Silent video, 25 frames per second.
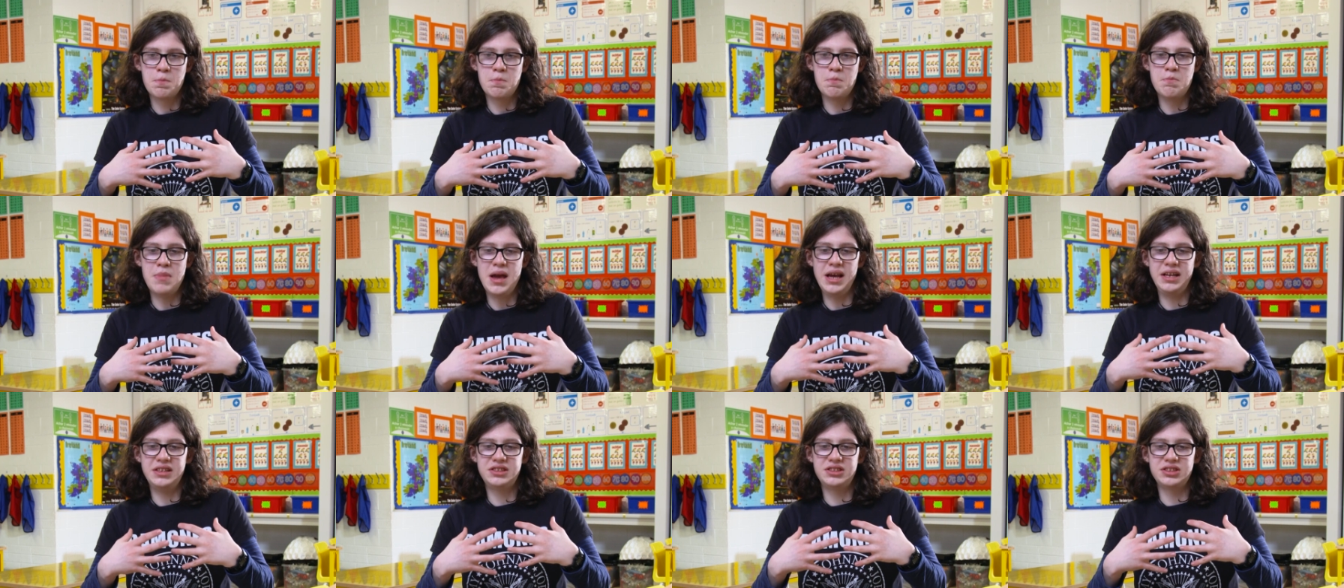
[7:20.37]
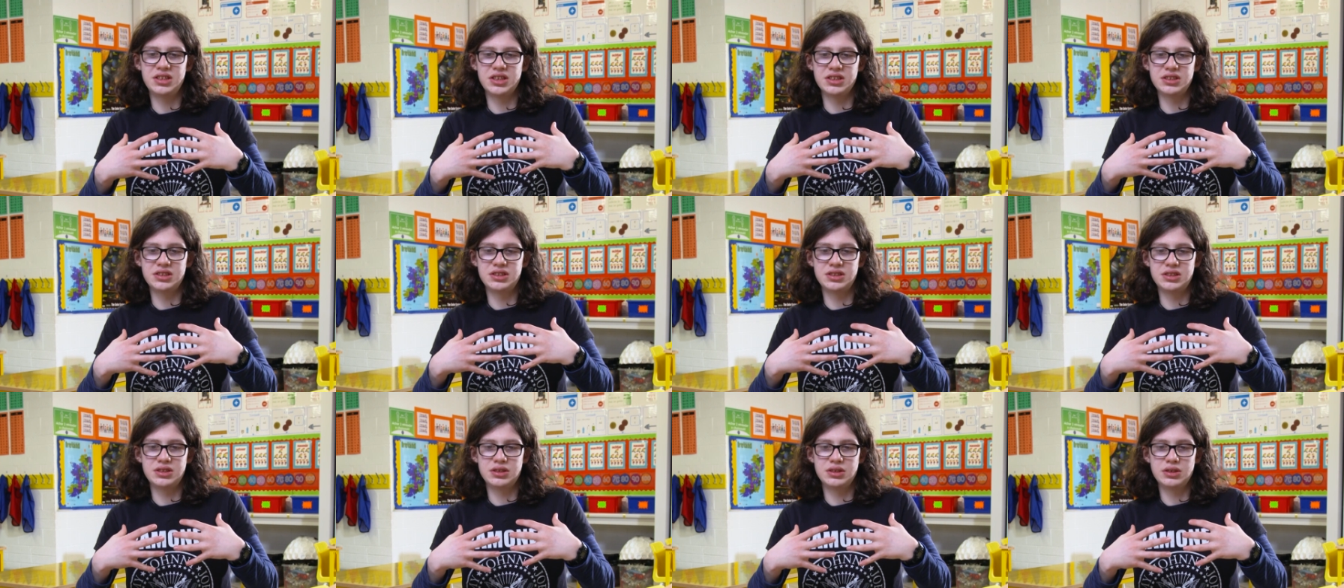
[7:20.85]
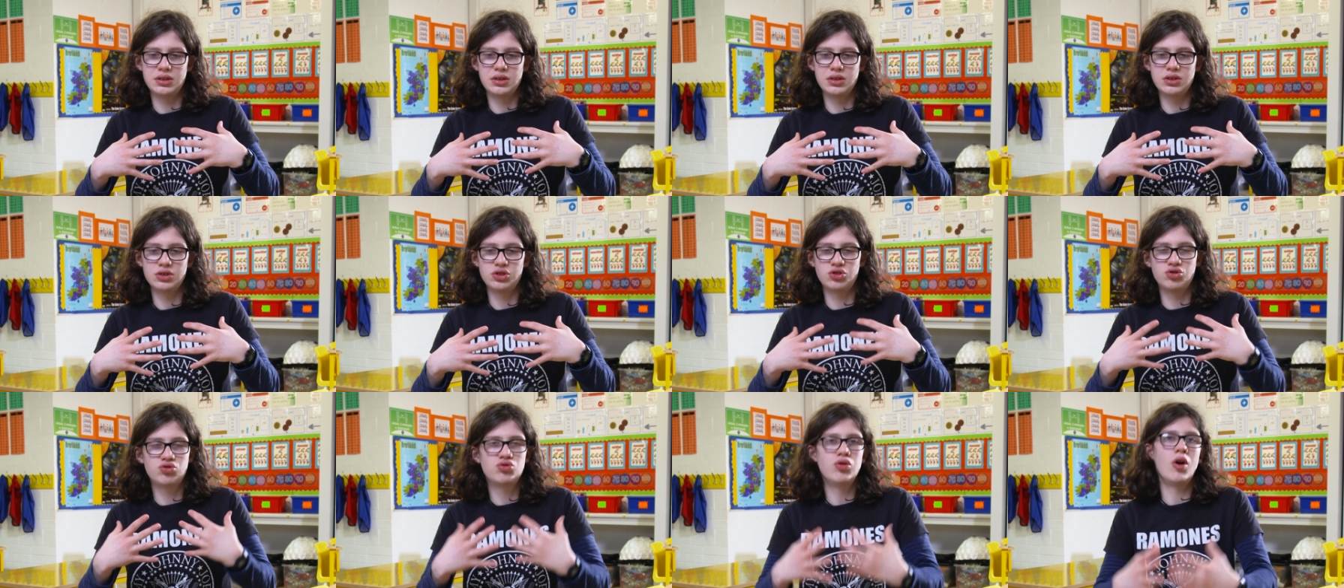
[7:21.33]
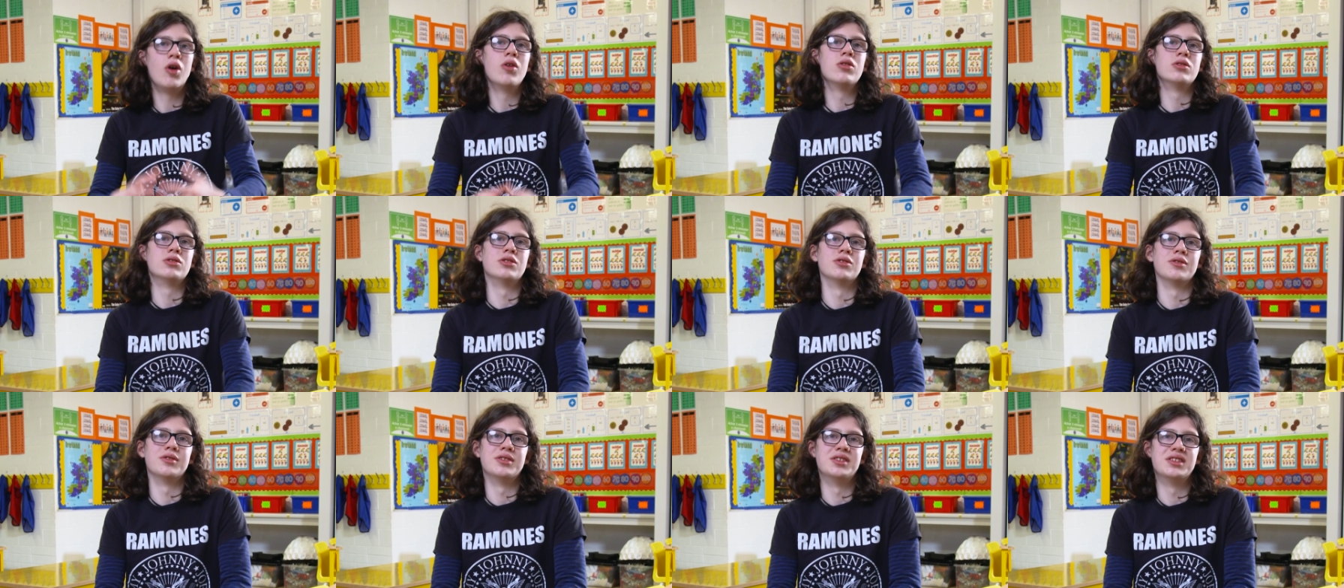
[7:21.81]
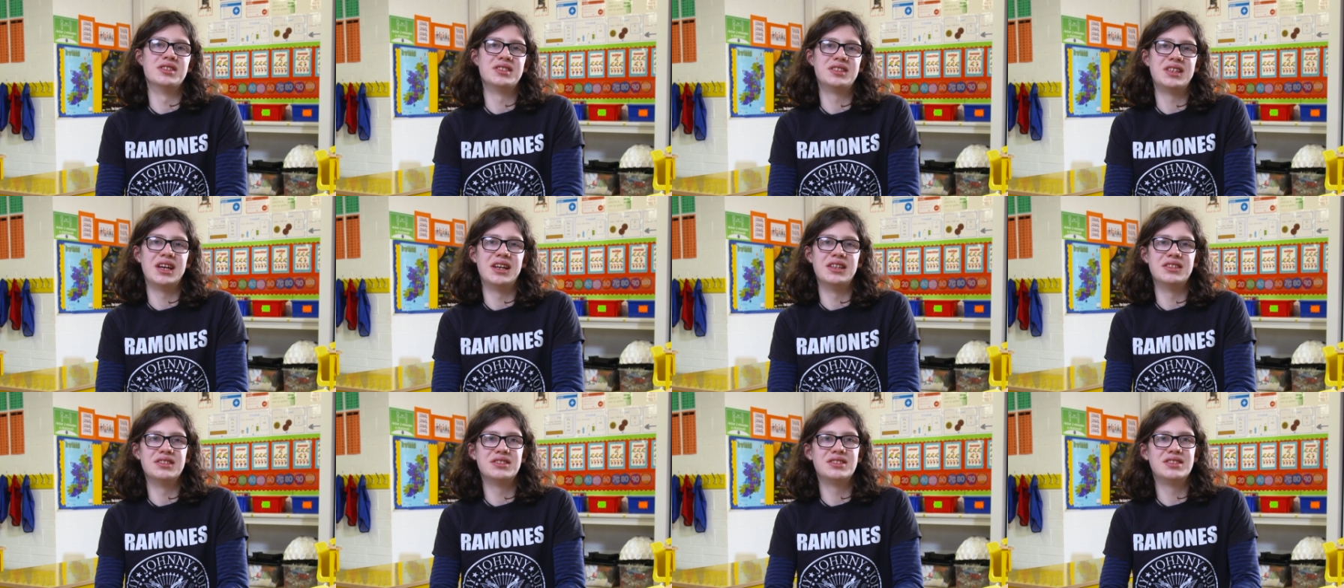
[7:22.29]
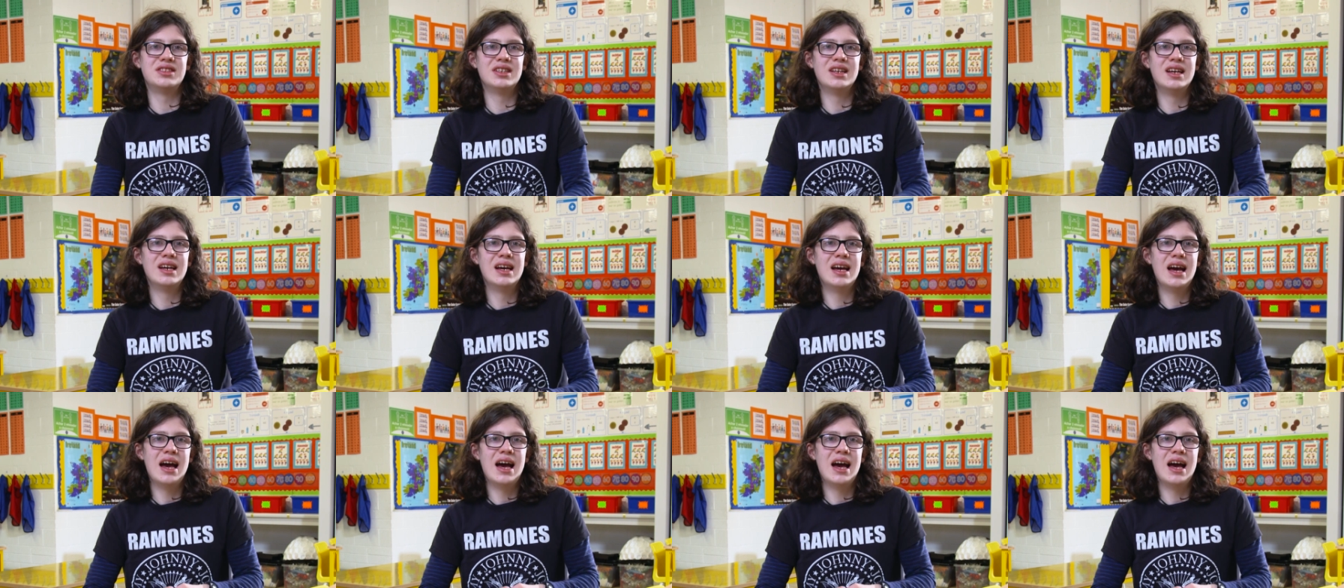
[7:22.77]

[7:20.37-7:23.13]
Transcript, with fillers: makes us stronger, in a sense,